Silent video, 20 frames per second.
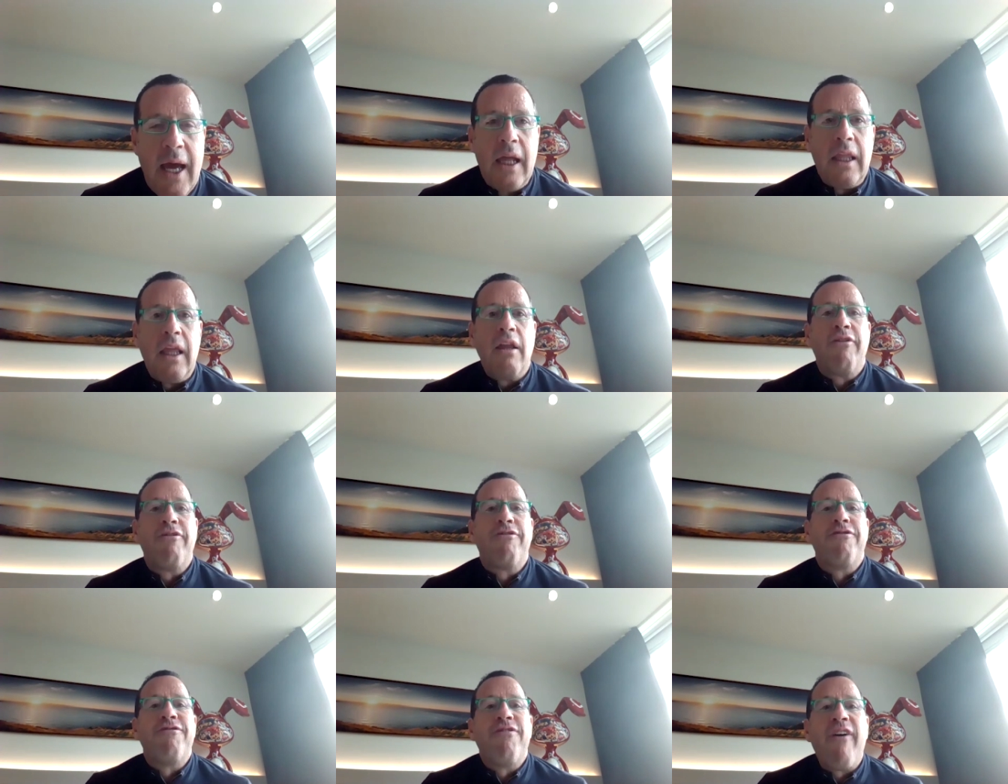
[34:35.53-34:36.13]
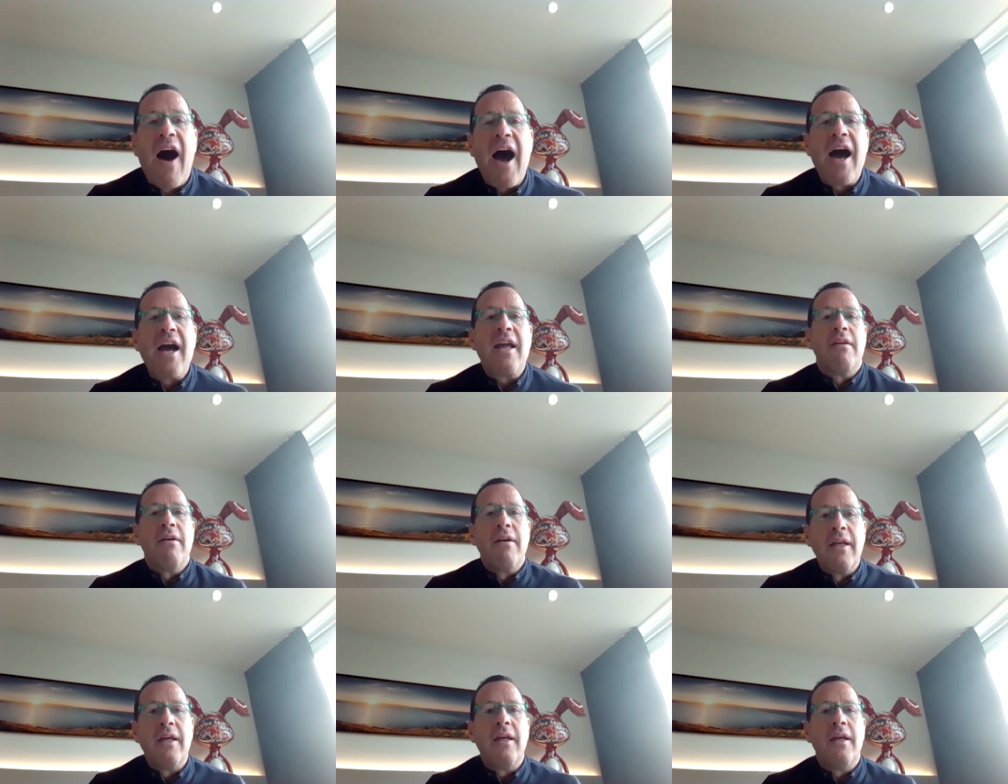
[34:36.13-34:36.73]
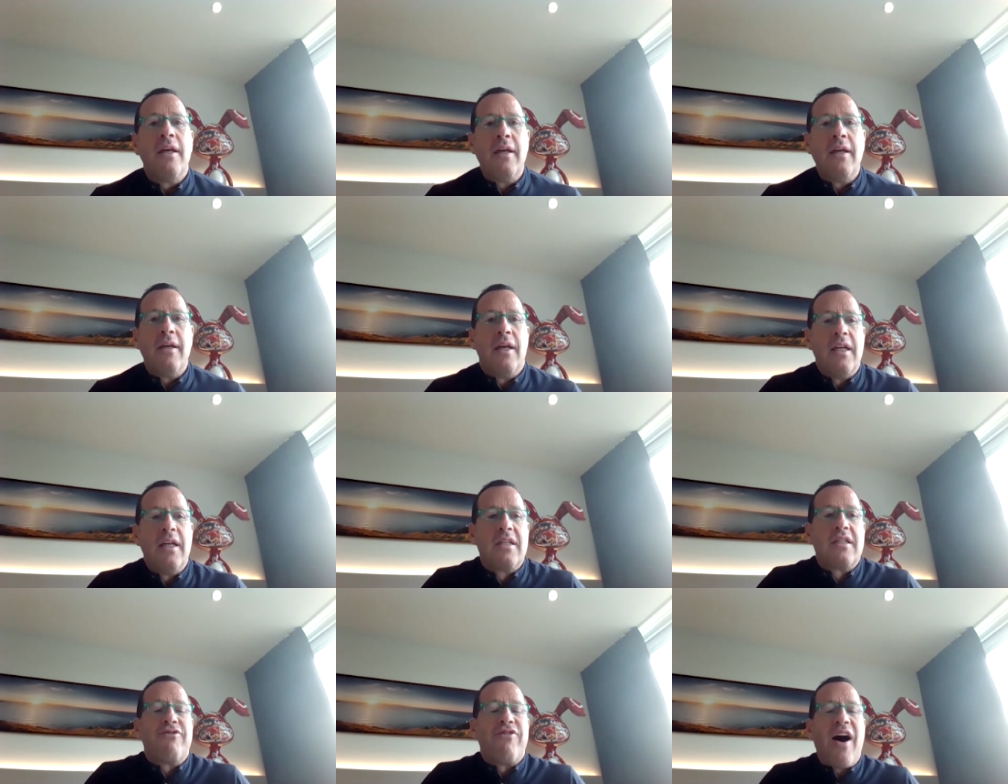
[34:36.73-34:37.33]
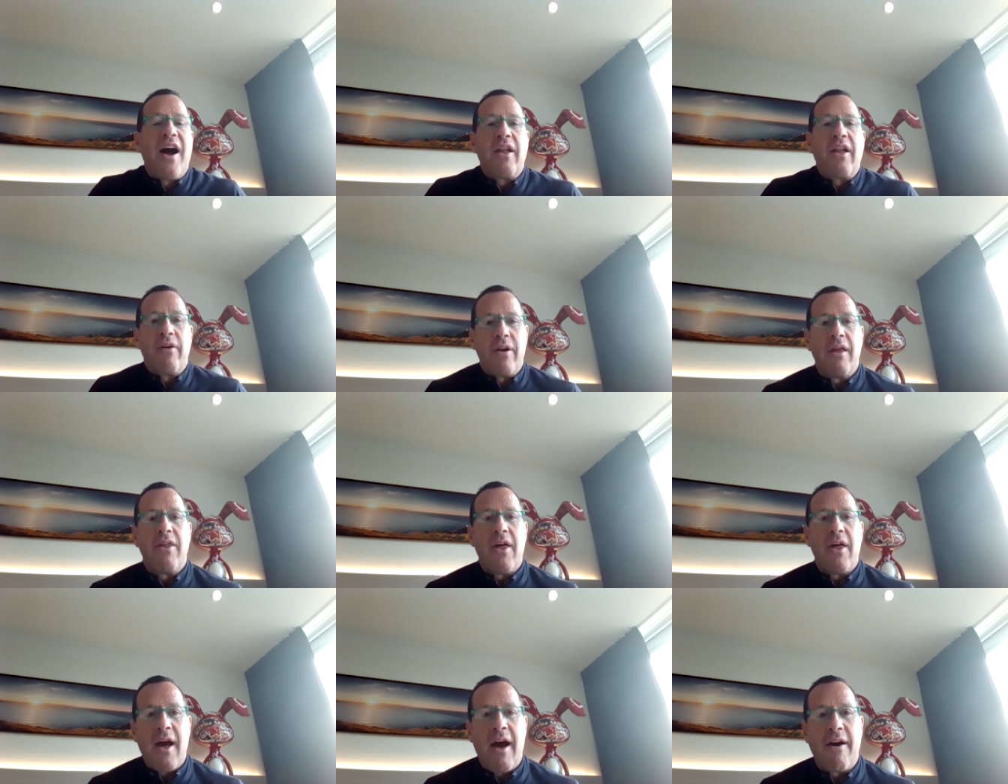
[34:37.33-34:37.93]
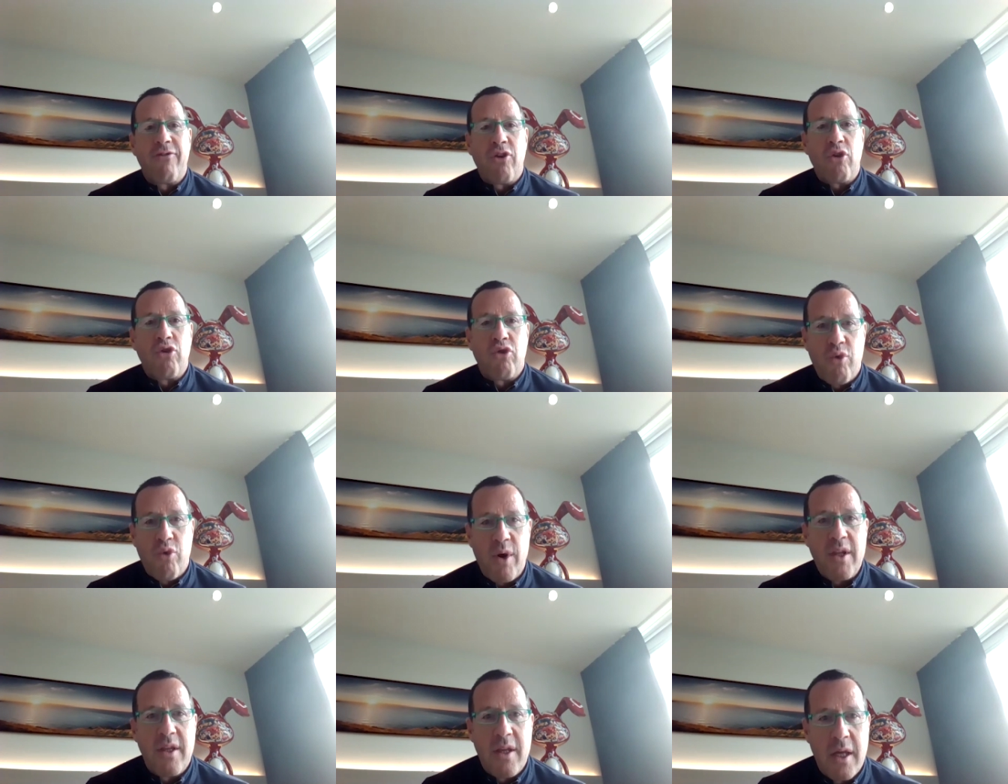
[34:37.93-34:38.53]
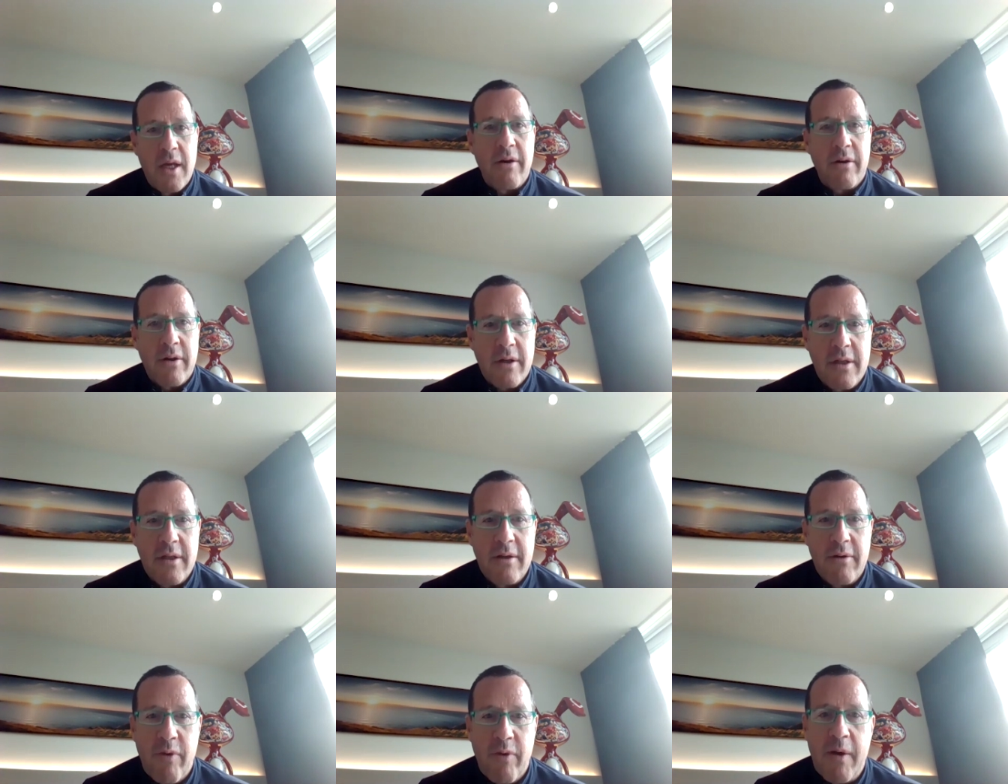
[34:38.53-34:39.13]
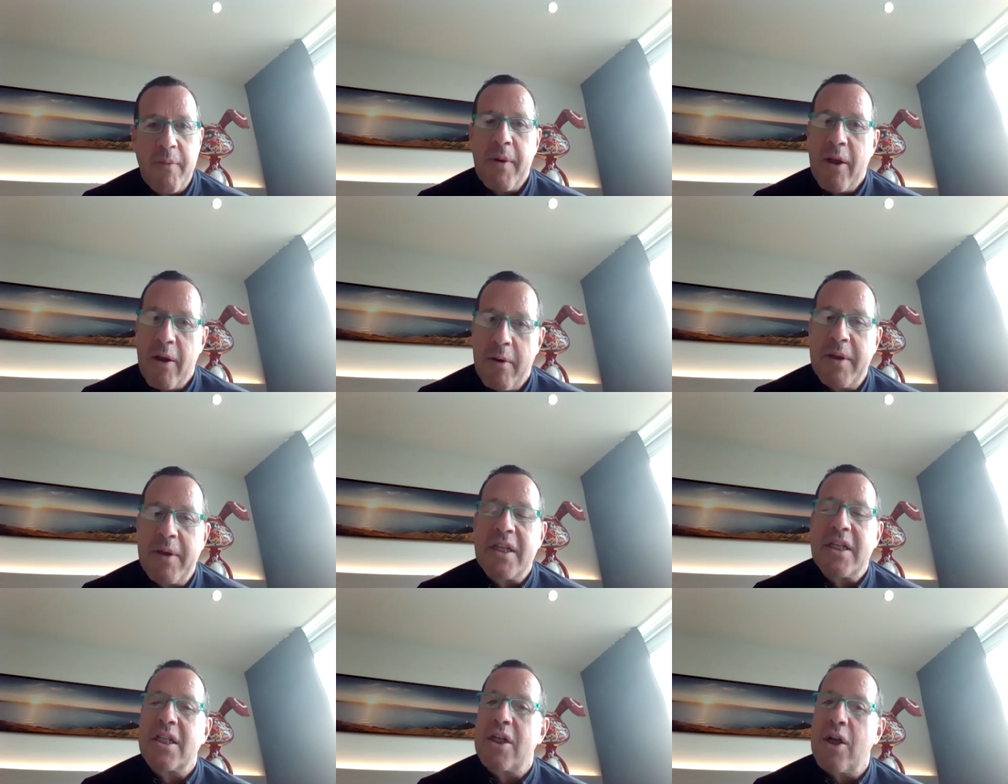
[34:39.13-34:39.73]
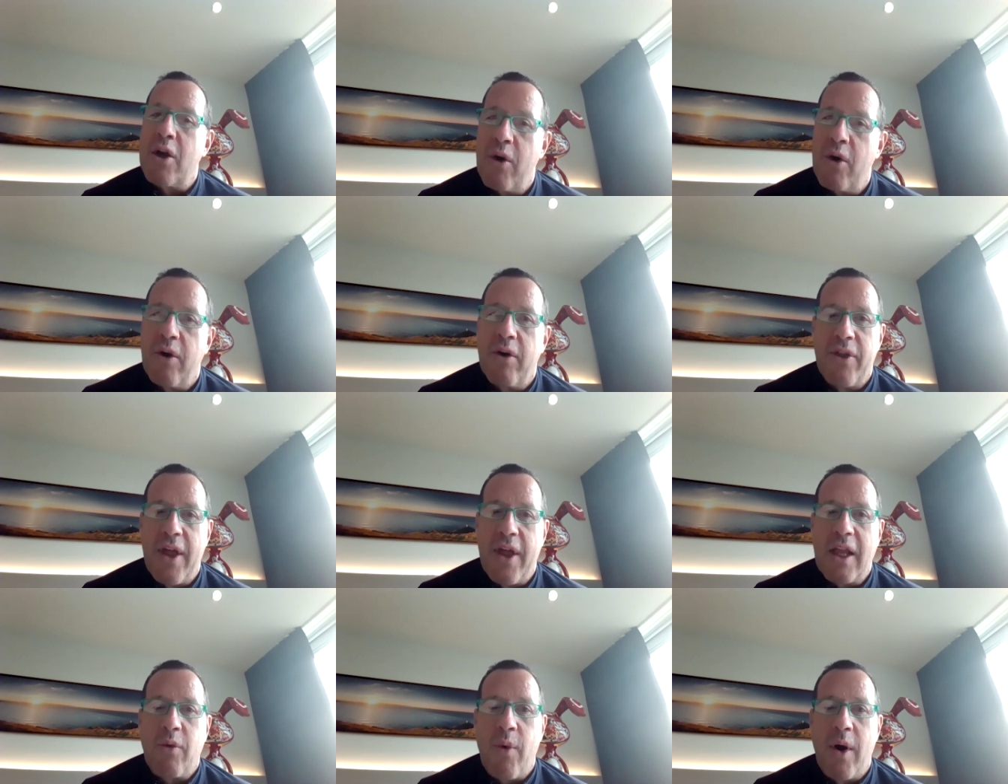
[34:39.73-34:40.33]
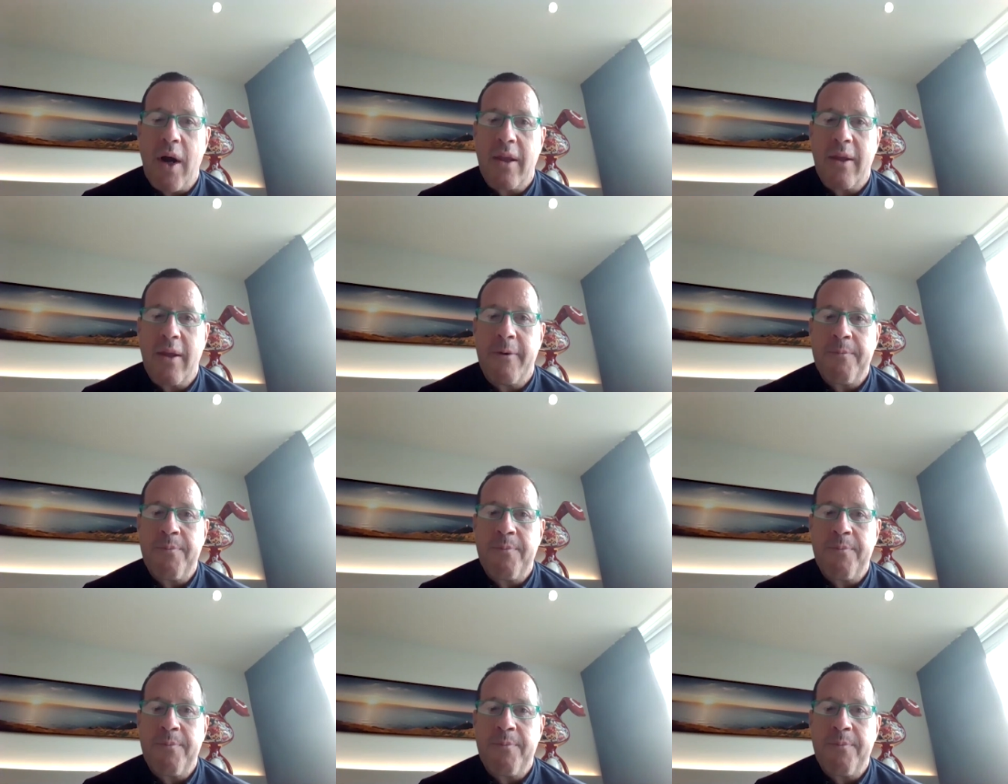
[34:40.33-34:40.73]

And it's finally, it's finally there after 20 years. We've been a bit slow on that one.